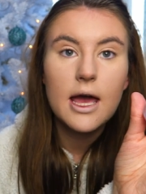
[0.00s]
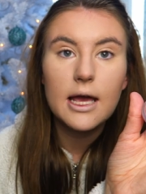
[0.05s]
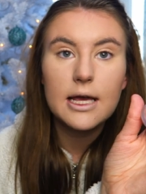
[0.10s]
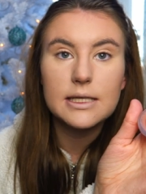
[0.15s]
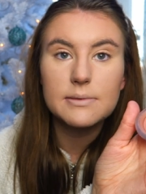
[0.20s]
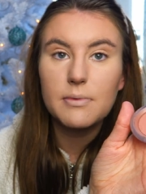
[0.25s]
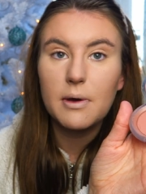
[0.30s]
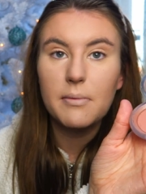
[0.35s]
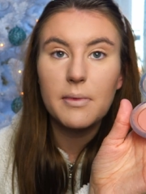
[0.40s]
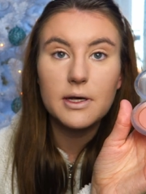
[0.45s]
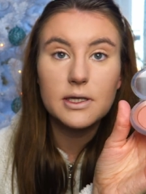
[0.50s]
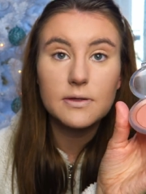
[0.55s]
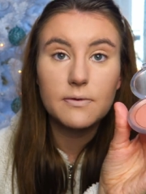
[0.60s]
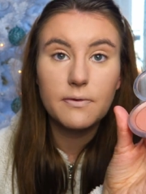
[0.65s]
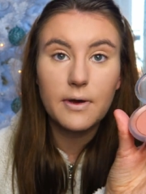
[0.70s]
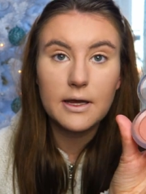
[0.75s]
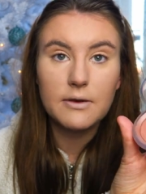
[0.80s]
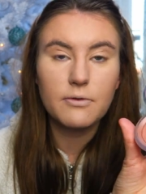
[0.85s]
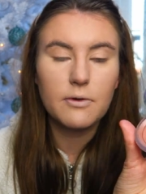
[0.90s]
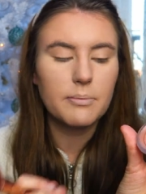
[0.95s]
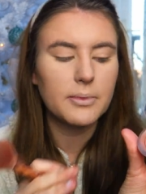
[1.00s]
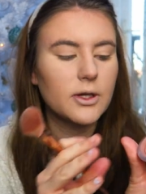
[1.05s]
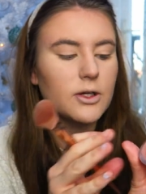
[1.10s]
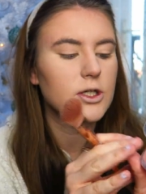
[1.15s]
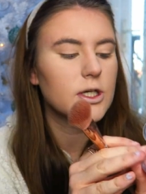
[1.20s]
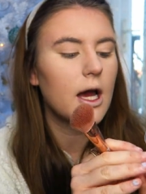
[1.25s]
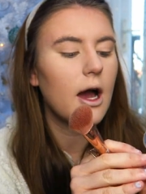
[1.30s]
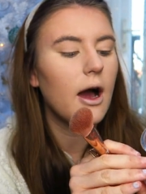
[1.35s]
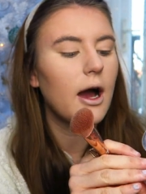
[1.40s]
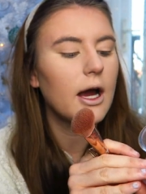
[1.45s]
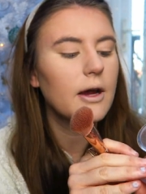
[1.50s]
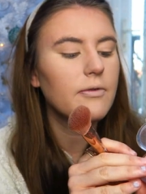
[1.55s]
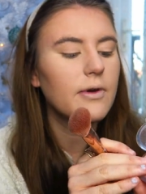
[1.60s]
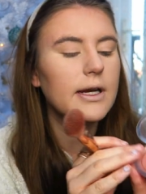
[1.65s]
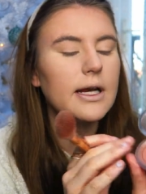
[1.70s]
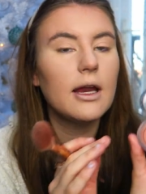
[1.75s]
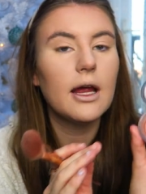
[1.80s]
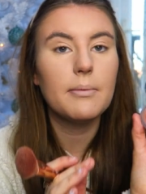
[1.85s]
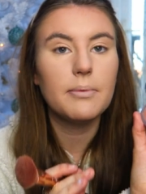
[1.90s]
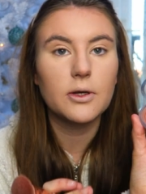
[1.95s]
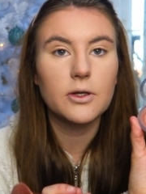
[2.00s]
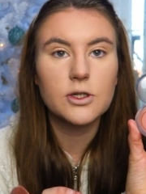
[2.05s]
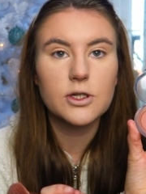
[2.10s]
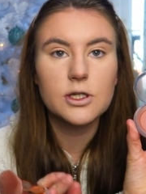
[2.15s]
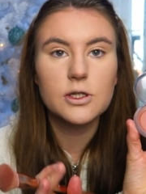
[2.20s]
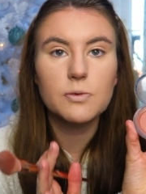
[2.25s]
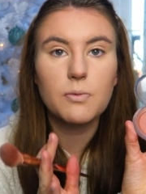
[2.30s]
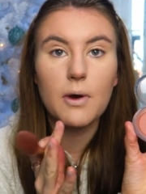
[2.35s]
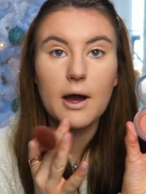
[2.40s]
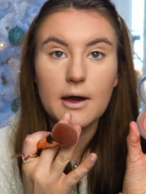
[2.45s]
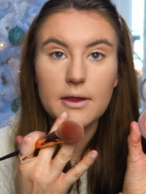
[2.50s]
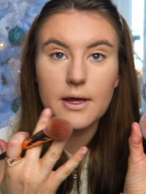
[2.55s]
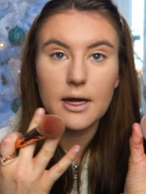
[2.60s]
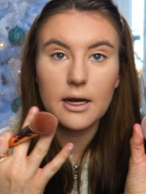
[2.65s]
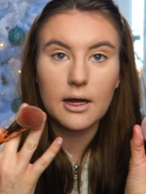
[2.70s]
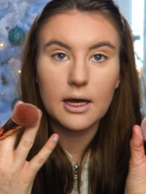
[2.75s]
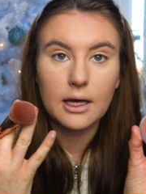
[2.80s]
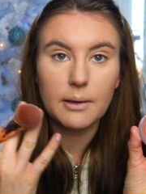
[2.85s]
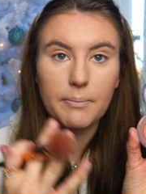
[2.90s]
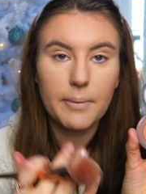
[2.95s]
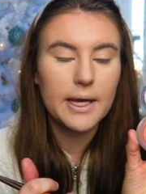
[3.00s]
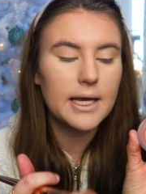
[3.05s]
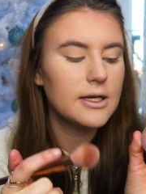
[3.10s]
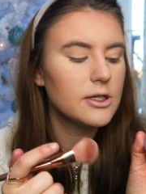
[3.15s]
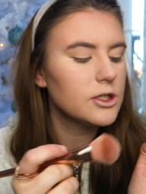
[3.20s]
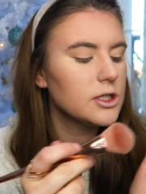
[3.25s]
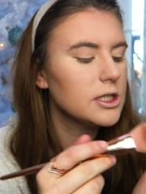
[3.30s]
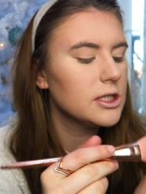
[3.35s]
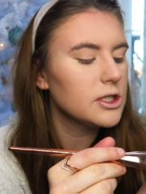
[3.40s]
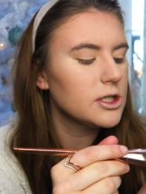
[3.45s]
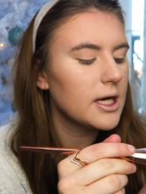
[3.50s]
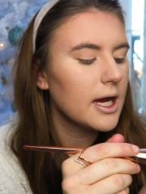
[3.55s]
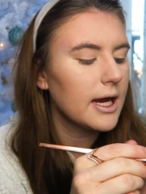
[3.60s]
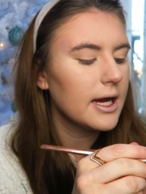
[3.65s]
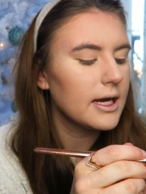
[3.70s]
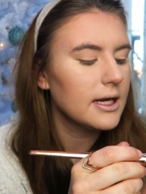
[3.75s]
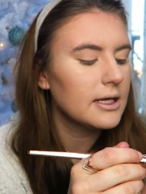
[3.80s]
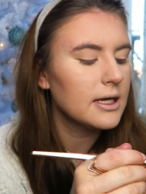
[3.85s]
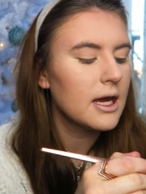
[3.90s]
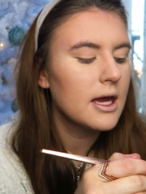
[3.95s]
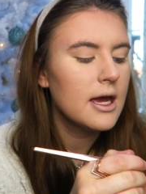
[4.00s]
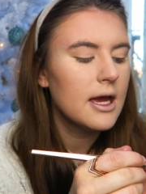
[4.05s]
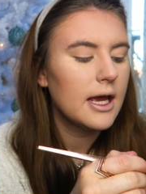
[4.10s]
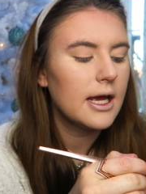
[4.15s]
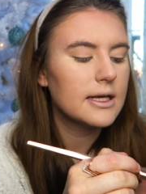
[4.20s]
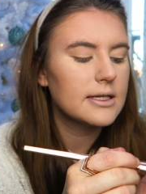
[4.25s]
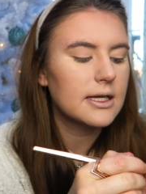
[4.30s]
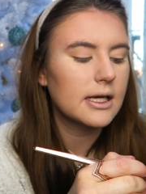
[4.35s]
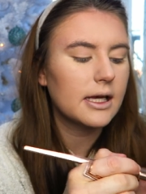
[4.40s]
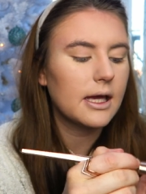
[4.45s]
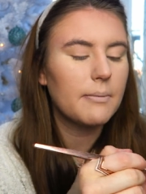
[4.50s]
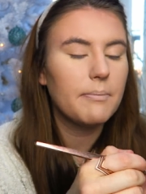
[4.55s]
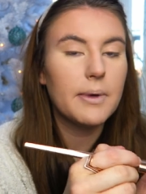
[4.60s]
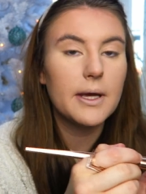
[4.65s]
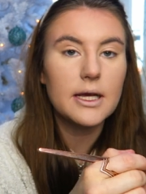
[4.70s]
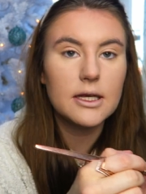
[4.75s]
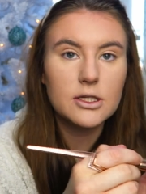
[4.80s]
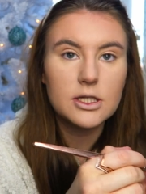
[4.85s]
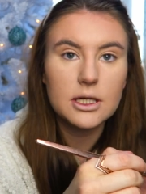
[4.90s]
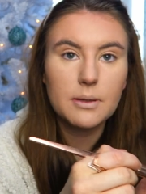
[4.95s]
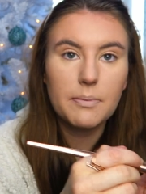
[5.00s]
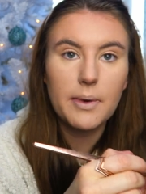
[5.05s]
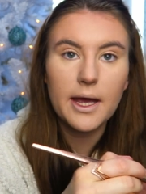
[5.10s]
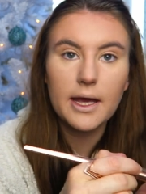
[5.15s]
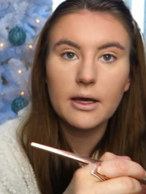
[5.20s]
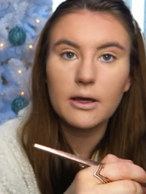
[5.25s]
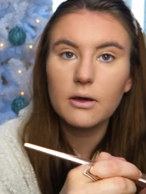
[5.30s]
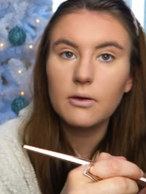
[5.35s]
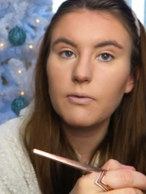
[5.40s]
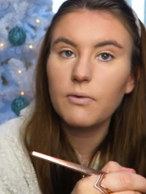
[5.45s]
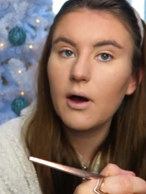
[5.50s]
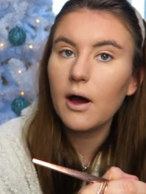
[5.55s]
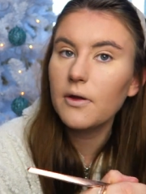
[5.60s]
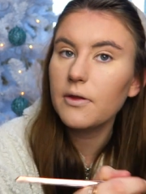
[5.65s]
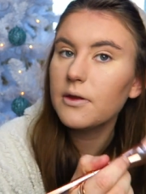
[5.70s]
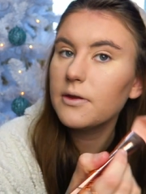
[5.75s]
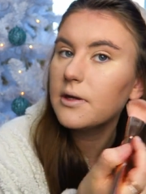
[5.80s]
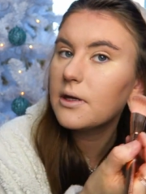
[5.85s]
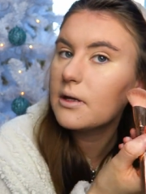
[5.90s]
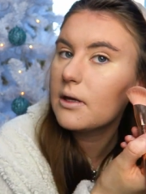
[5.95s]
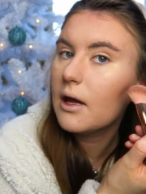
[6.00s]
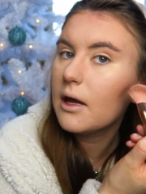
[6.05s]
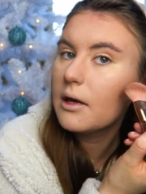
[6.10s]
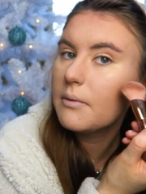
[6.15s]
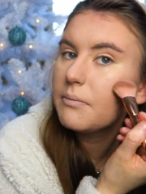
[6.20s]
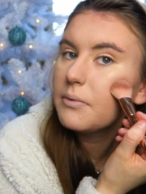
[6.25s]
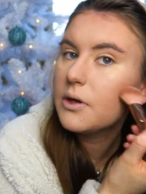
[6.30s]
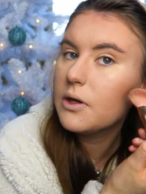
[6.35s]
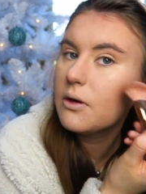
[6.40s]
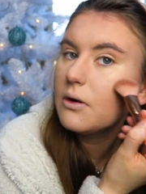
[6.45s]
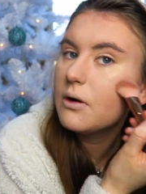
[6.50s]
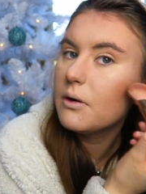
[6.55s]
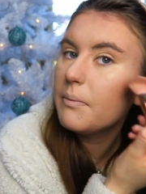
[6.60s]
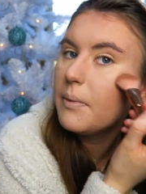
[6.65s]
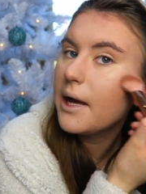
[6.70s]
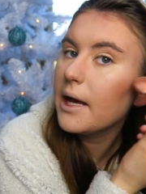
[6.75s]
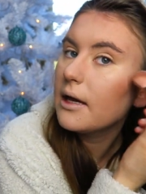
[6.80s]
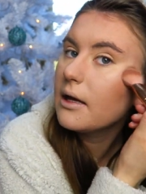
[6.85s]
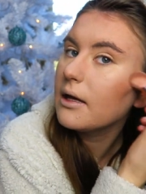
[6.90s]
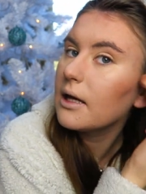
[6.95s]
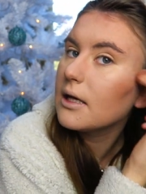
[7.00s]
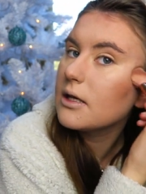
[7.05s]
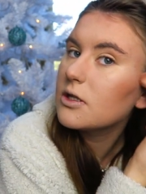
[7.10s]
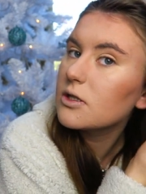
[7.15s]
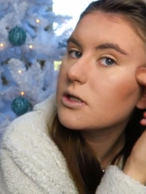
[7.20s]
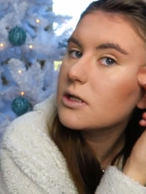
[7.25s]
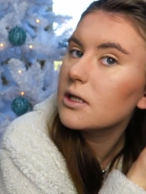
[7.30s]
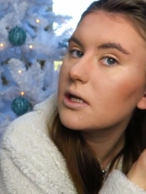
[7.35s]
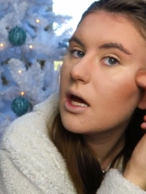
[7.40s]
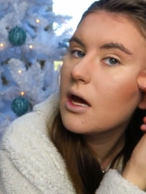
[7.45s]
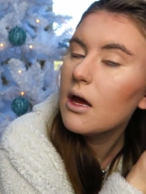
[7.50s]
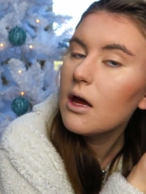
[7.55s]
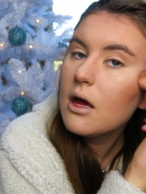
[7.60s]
It's my most favourite blusher. I really like blushes where they're like peachy shade. It's like a peachy pink rather than like pure pink. It just,